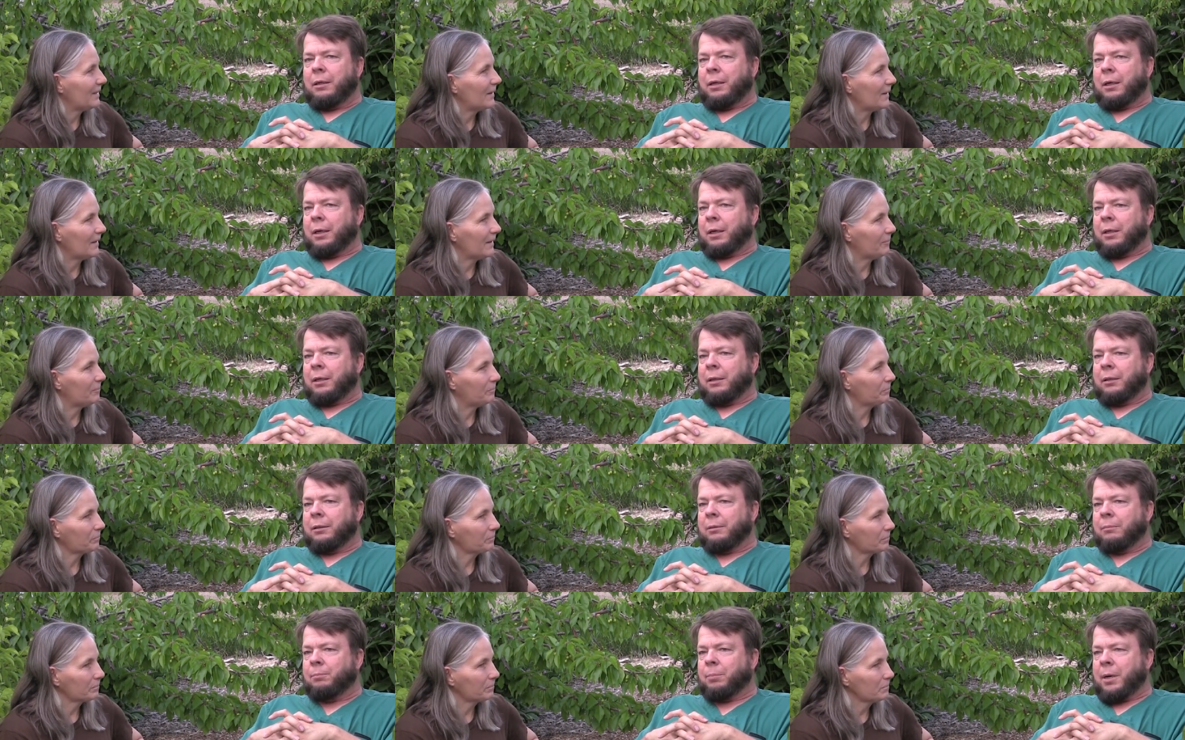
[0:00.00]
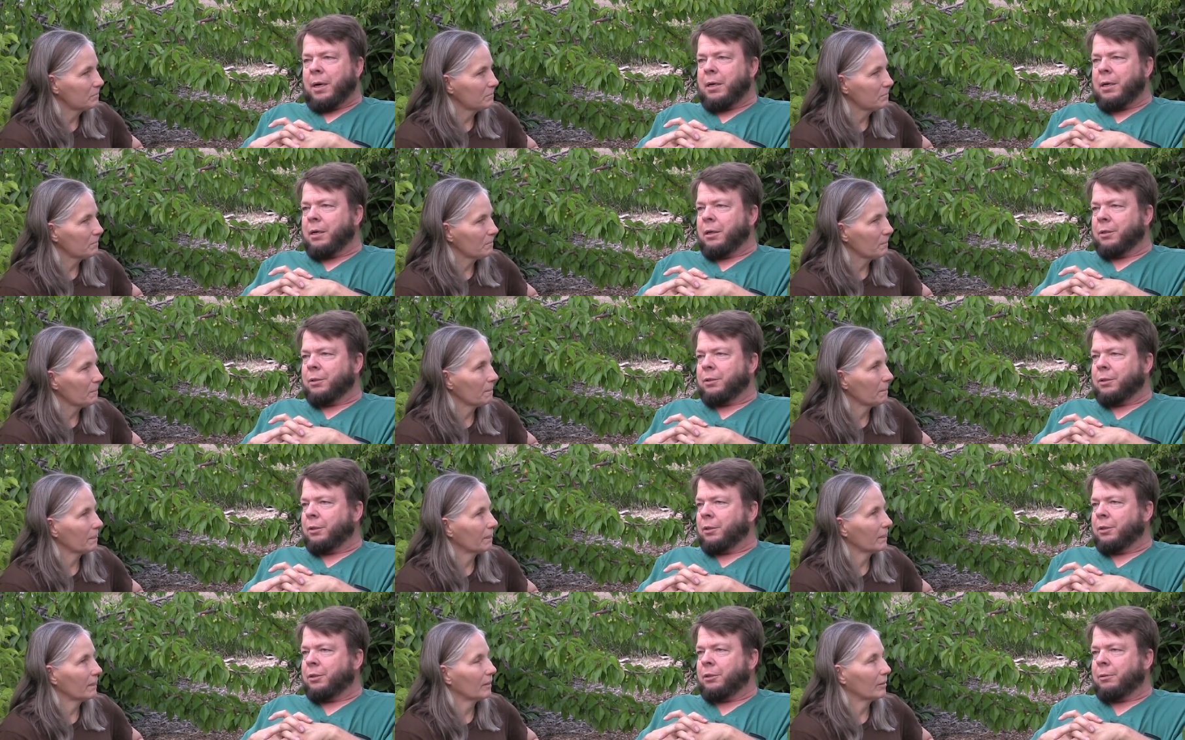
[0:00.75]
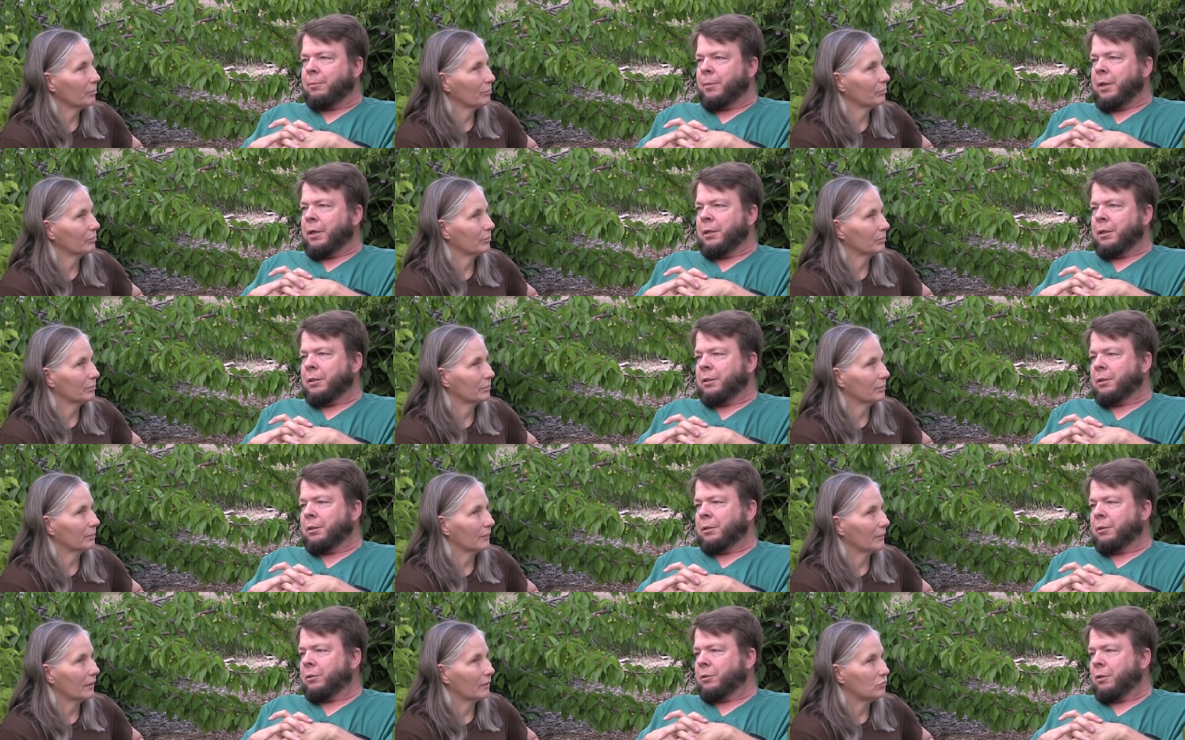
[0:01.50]
Speaker 1: Uh, pine needles are a tremendous
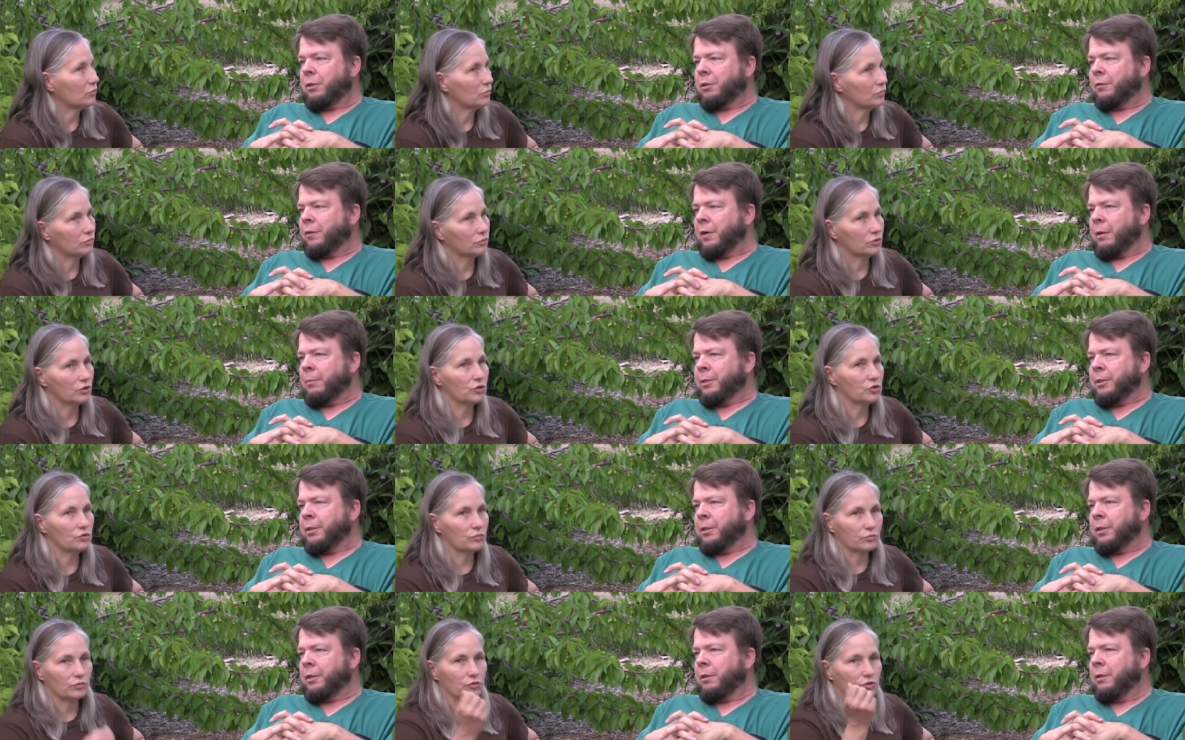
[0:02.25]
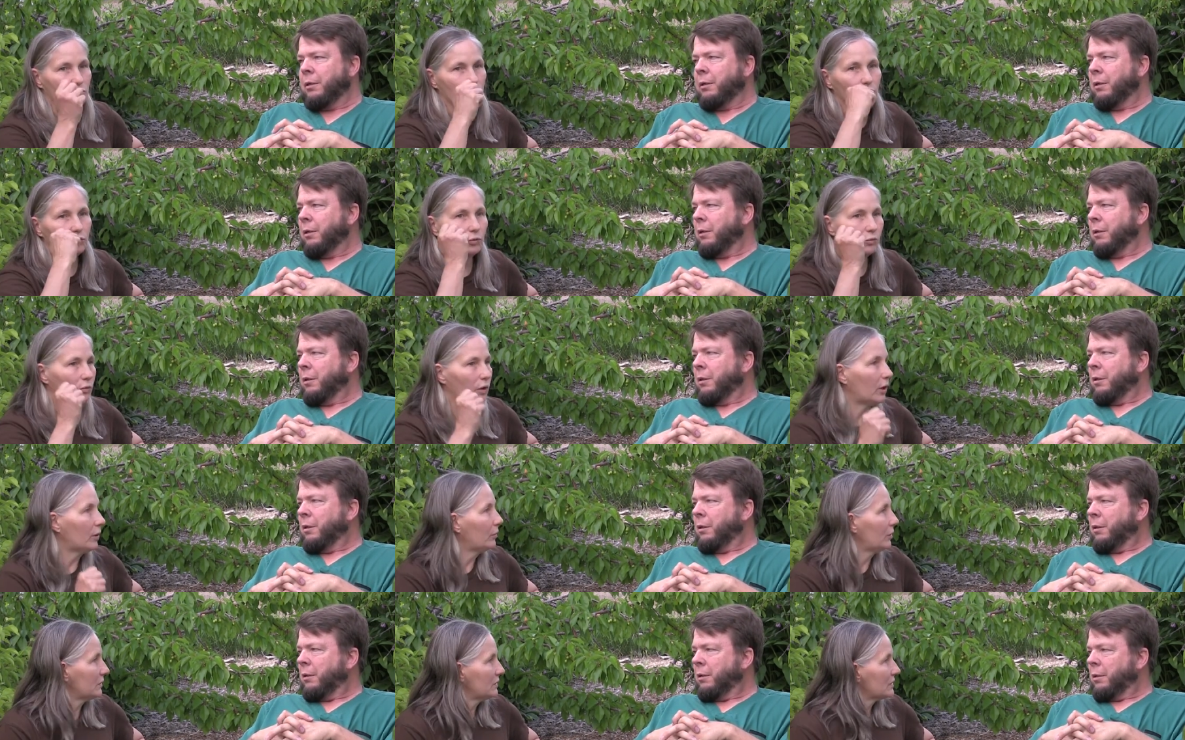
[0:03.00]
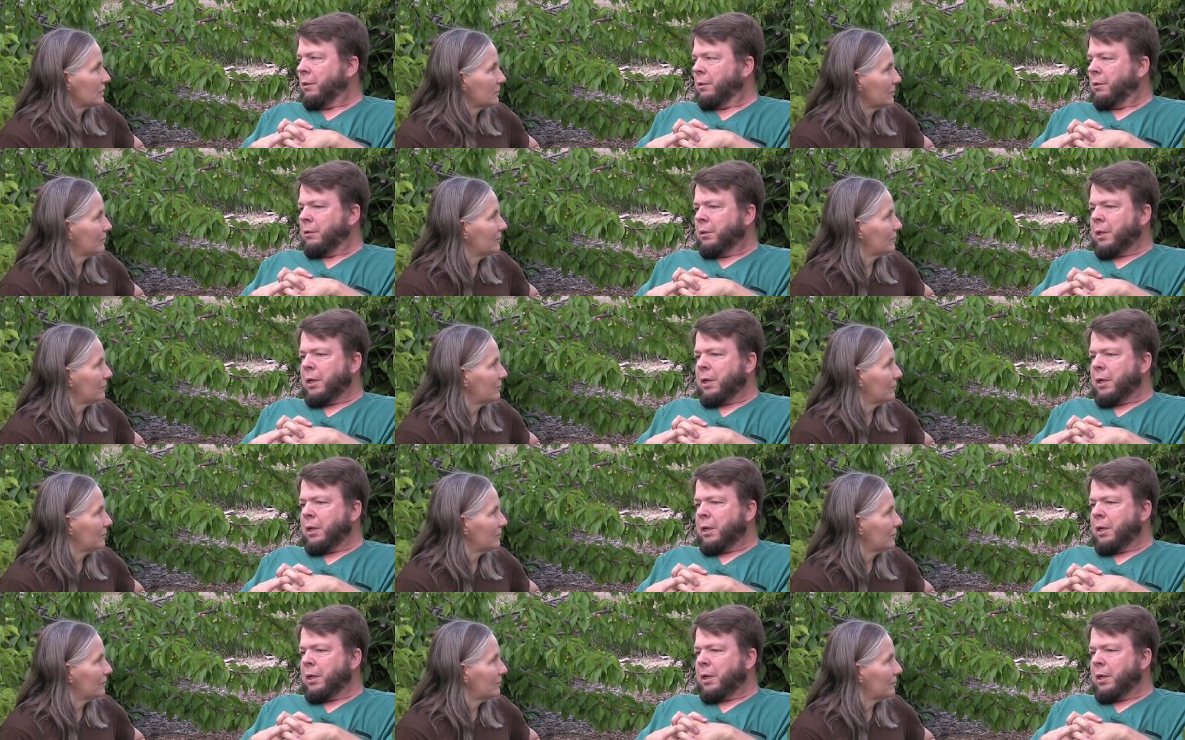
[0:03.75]
source of vitamin Just C. Chew the raw ones.